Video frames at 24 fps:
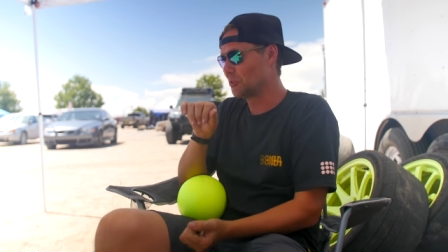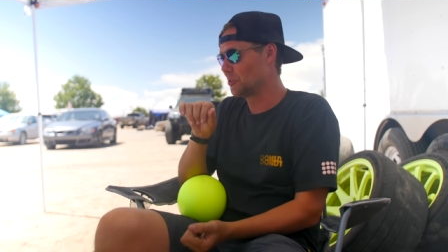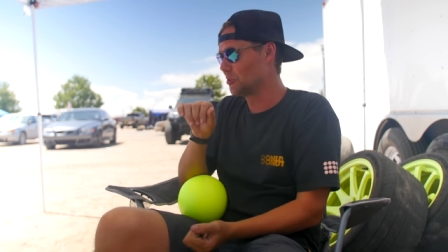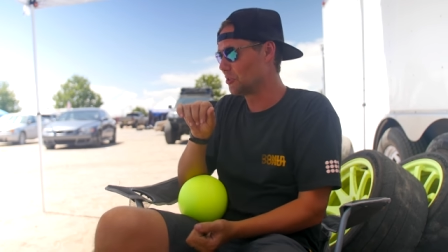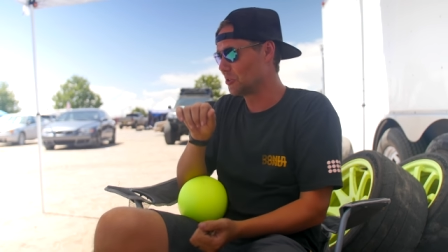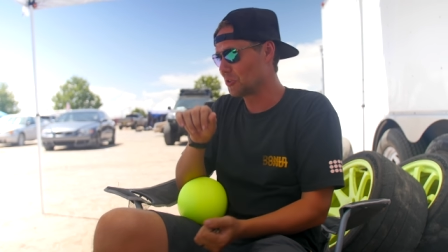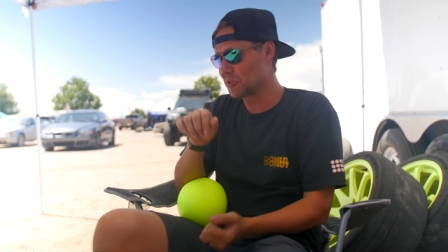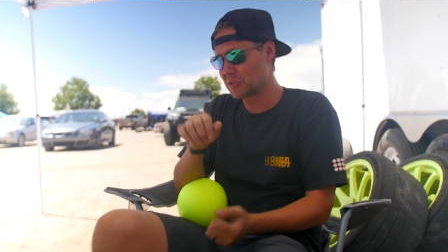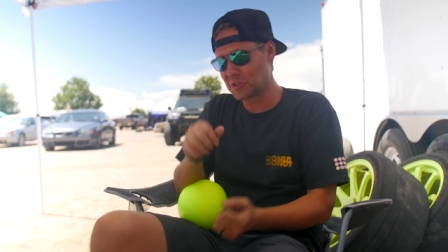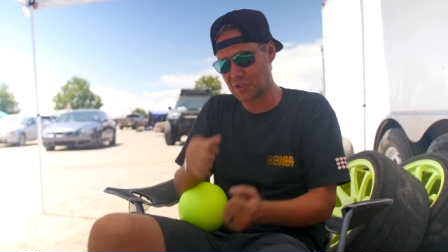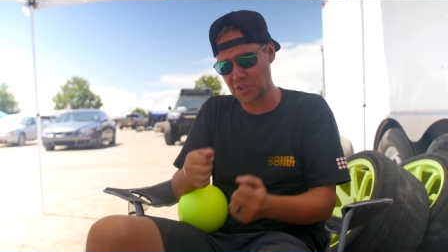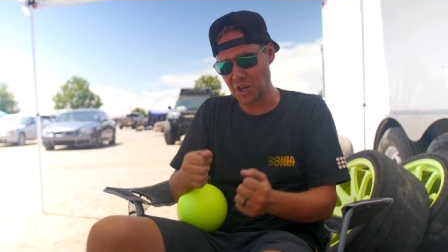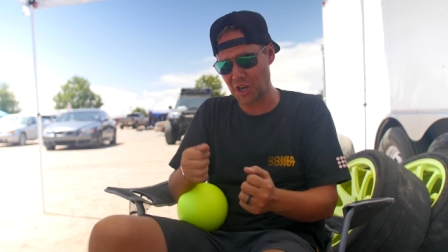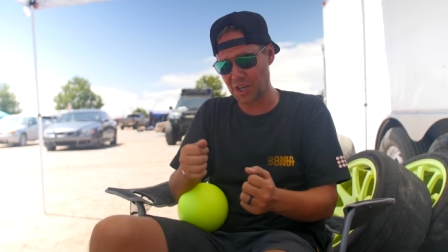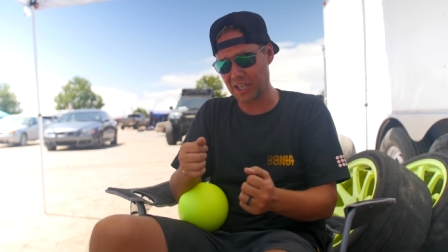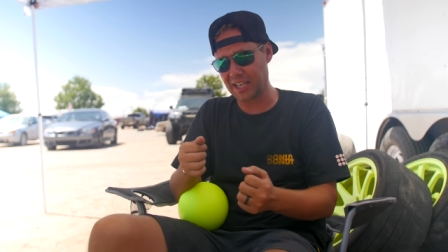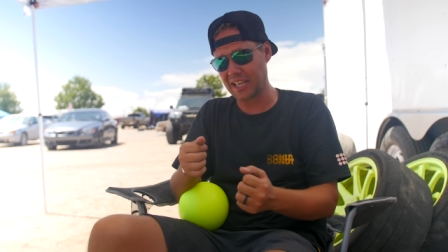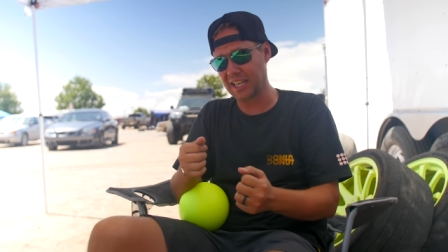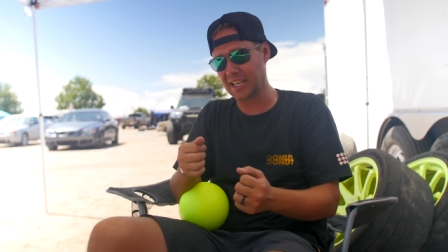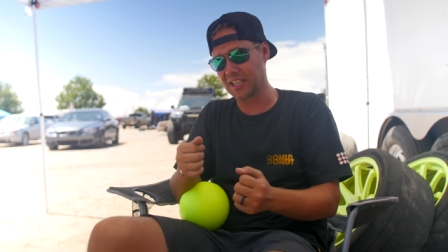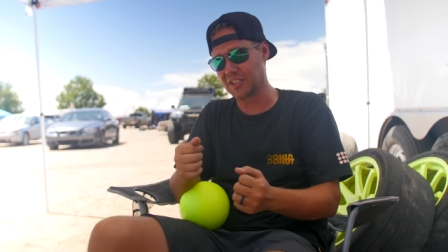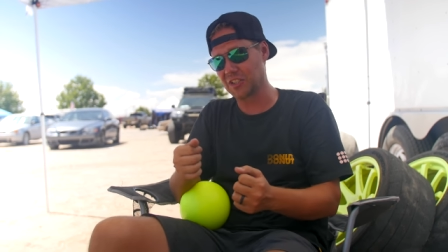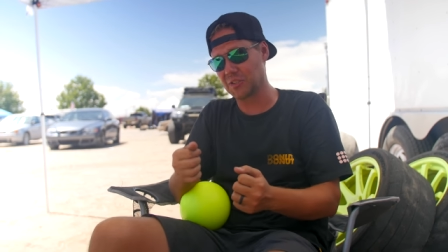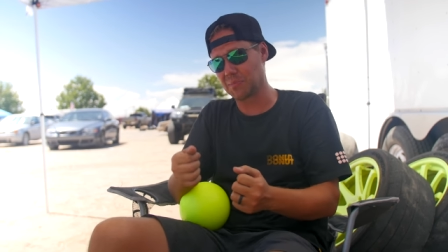You just chuck
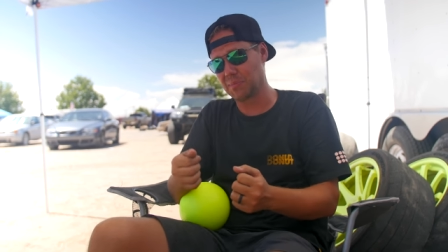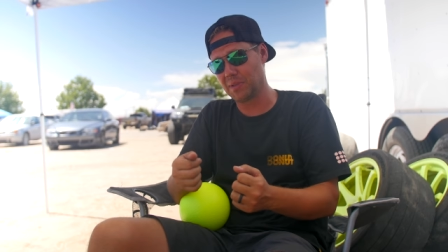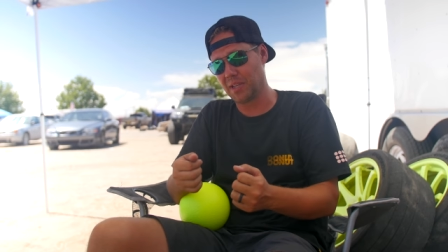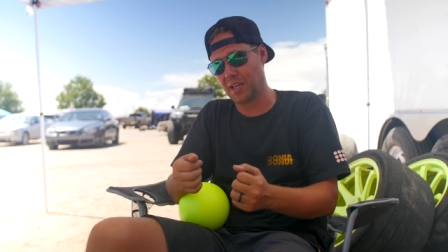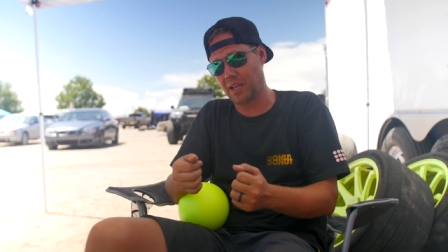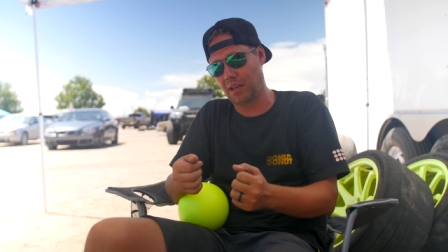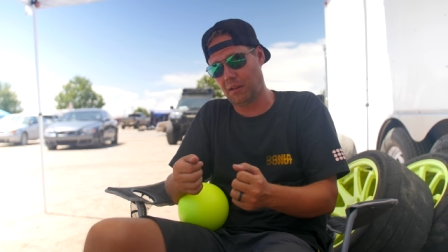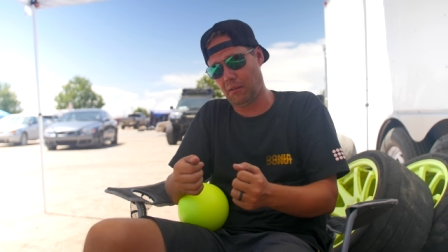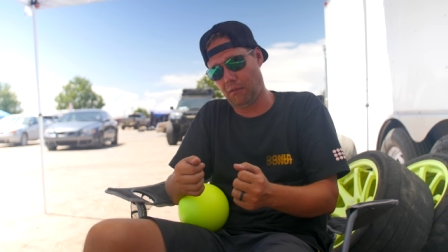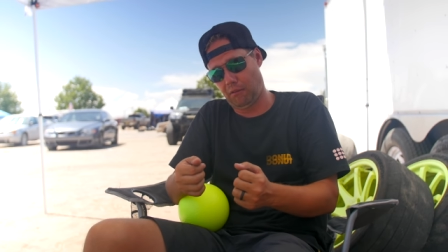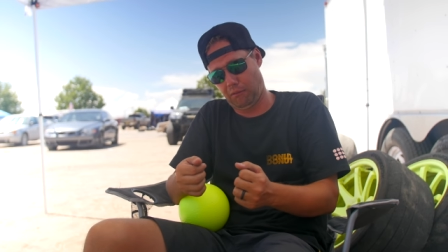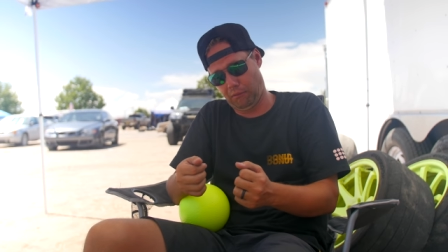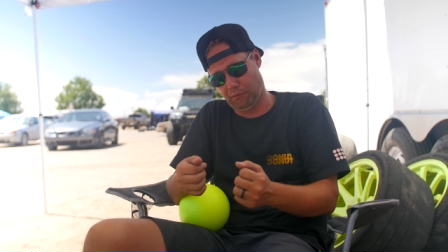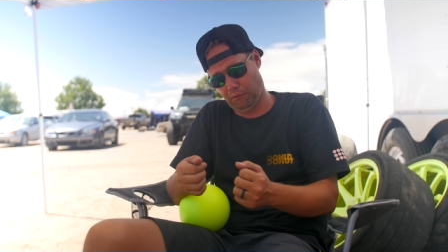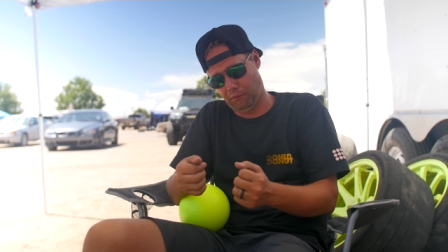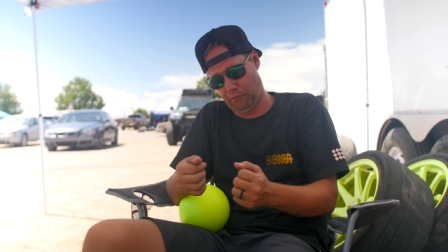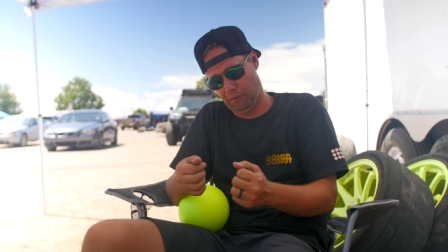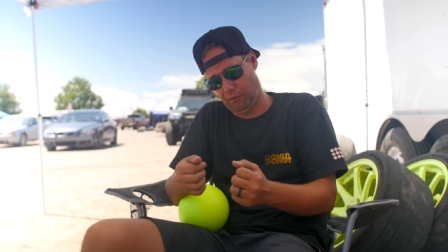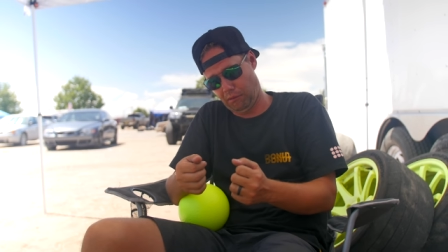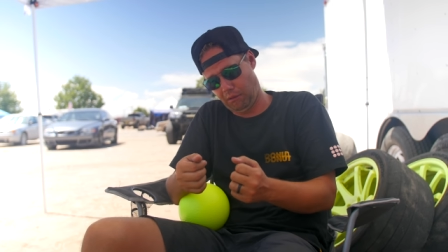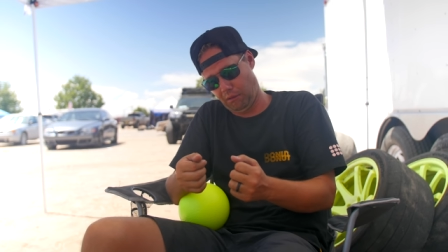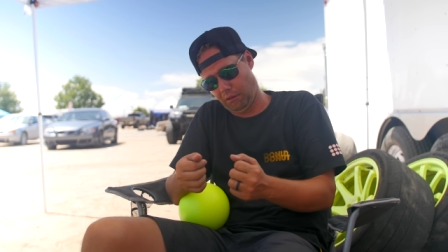in and just be like, oh,